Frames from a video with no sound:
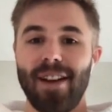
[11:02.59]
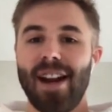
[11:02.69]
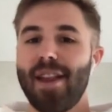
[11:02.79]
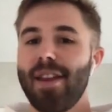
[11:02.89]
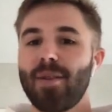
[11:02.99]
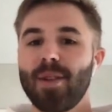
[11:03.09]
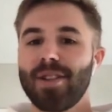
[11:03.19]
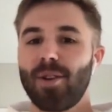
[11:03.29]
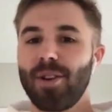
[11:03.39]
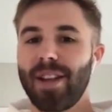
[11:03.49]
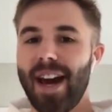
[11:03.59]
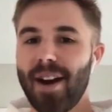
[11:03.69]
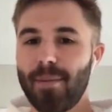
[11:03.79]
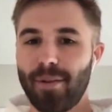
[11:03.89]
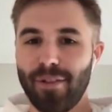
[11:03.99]
And I think we totaled that
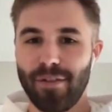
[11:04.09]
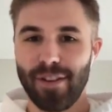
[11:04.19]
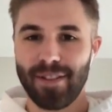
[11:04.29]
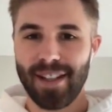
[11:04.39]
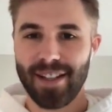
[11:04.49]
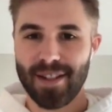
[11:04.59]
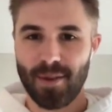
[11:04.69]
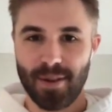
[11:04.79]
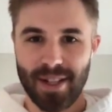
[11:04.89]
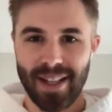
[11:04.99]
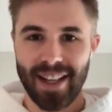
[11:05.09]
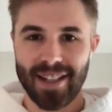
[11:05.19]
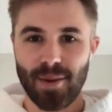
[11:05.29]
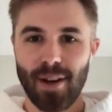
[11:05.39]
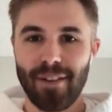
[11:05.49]
up over 50 years. What was it, like
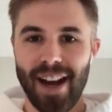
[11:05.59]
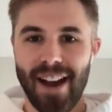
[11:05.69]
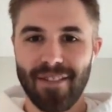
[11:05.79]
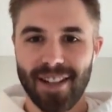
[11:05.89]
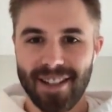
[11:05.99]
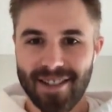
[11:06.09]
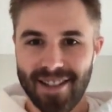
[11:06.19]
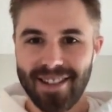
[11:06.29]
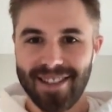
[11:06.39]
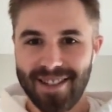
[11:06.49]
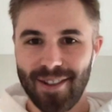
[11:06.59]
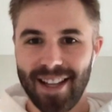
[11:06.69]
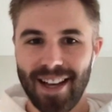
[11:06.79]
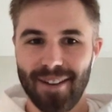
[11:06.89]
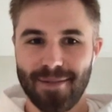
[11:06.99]
12 and a half years is what
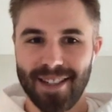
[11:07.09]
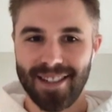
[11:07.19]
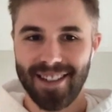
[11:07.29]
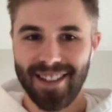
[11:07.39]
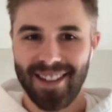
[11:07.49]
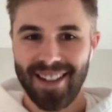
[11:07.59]
that comes to?